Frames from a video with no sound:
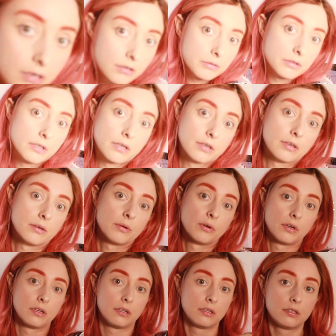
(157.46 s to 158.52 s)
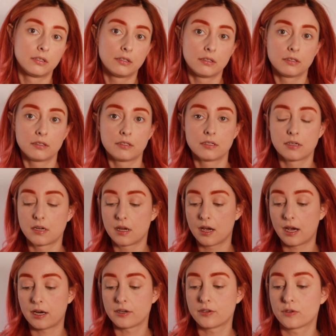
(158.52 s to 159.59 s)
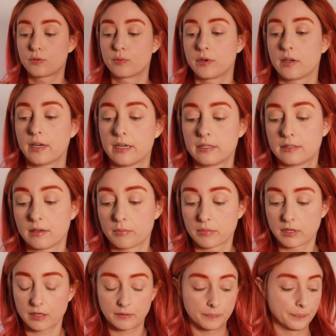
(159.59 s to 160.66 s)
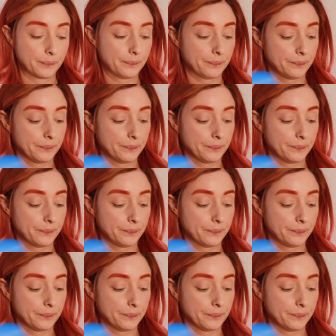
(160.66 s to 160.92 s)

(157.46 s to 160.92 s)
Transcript: no. I just realized something.